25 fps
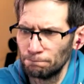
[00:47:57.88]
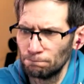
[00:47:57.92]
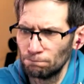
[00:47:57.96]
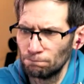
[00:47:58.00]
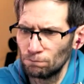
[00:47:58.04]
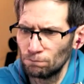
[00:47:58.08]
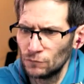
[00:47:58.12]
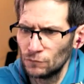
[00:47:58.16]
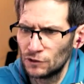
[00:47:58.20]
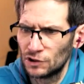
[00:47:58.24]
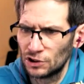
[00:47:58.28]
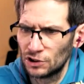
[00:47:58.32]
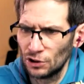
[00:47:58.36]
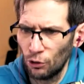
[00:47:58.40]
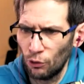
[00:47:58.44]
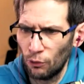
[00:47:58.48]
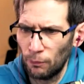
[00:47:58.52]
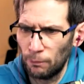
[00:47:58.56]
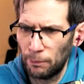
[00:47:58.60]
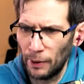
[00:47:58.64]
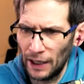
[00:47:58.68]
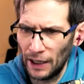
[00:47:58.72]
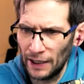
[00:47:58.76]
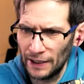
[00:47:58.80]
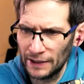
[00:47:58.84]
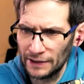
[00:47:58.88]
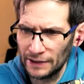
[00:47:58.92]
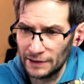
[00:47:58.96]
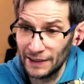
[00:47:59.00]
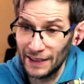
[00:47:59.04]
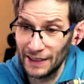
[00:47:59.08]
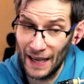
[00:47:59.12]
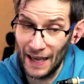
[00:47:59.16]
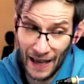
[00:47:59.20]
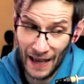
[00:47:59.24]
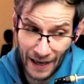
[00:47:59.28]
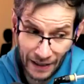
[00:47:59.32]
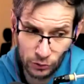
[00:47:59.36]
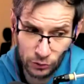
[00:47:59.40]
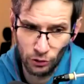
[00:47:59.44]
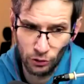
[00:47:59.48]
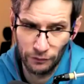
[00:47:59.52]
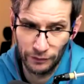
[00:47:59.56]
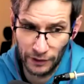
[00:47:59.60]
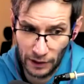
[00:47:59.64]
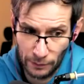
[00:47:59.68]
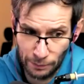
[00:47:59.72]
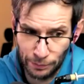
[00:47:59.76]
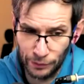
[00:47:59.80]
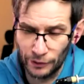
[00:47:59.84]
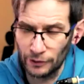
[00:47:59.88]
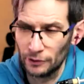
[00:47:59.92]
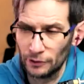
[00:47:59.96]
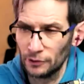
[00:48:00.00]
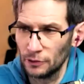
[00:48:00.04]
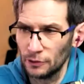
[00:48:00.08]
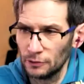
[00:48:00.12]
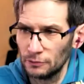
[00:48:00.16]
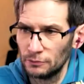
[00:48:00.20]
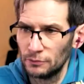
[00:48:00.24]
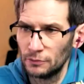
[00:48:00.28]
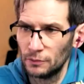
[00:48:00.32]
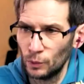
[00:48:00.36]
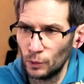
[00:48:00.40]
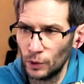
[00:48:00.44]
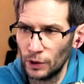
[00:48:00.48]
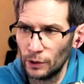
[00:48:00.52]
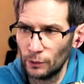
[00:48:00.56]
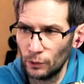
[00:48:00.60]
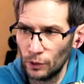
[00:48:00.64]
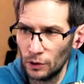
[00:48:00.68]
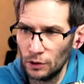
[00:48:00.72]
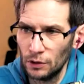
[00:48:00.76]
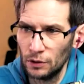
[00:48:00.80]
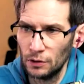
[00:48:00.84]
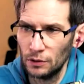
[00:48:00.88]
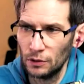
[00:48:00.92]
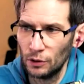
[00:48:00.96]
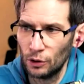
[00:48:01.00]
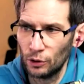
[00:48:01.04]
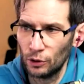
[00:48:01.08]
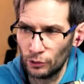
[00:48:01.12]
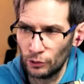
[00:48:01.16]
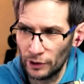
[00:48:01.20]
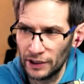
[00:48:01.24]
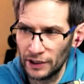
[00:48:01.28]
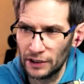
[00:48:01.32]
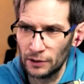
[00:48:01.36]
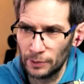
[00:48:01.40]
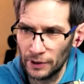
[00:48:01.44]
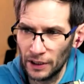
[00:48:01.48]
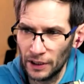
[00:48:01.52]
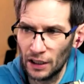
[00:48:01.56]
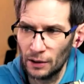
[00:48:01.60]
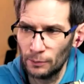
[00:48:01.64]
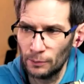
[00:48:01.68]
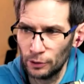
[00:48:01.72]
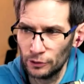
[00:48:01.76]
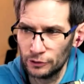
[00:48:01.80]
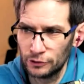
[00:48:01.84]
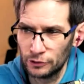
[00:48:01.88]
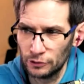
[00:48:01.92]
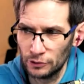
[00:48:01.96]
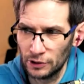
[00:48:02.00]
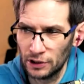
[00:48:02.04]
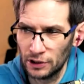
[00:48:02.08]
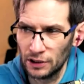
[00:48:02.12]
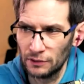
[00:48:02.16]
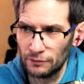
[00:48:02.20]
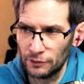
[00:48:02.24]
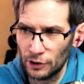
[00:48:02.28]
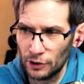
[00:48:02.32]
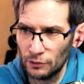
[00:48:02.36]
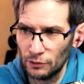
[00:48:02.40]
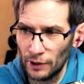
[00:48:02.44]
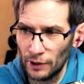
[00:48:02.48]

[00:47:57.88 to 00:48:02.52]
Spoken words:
So by the end of April, we will already be able to give you an